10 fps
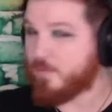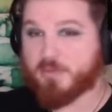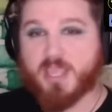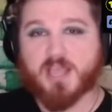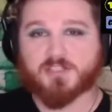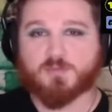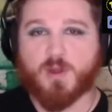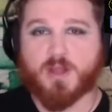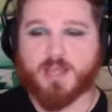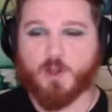But yes, why
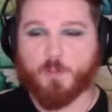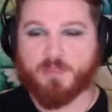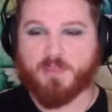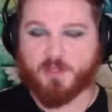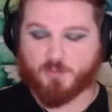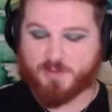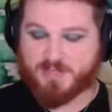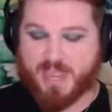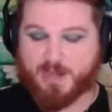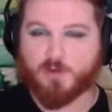not open things with
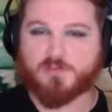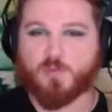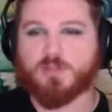daggers?